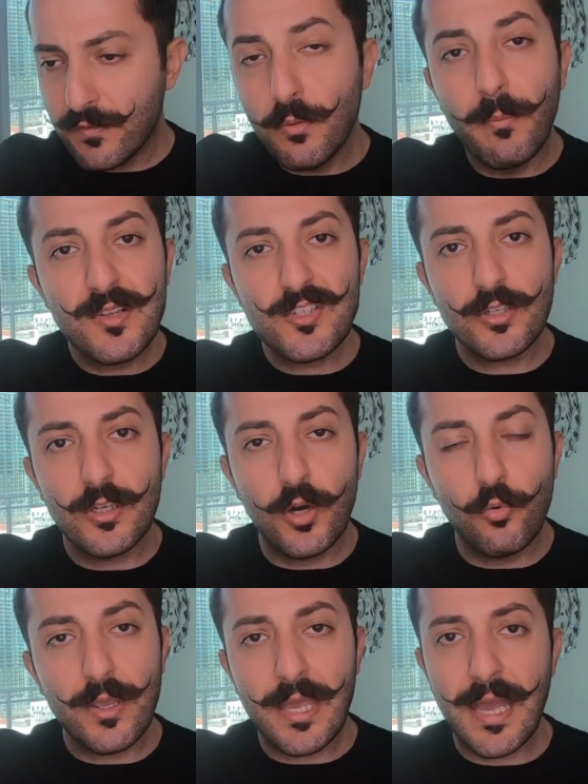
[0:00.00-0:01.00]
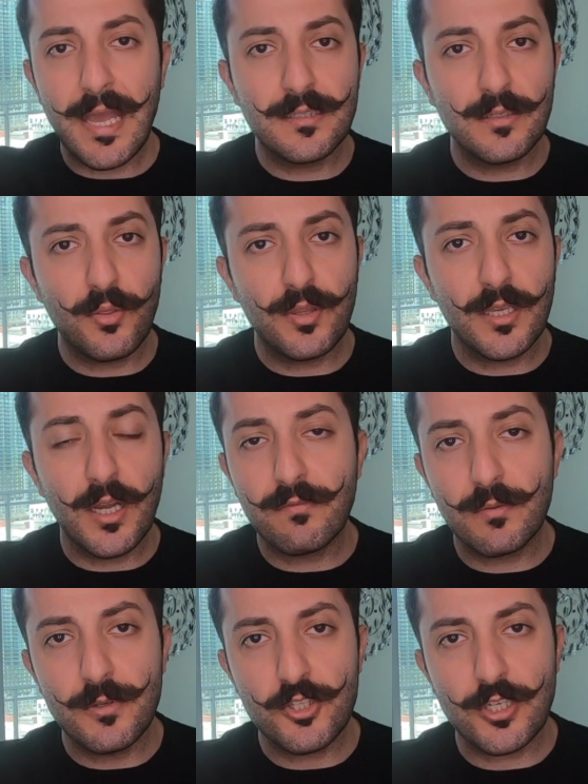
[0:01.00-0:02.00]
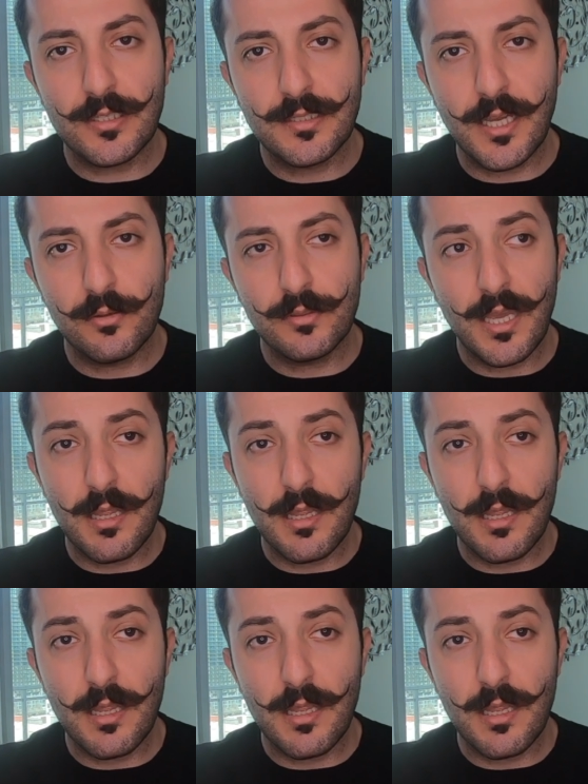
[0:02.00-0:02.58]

few months ago, we had the government shutdown,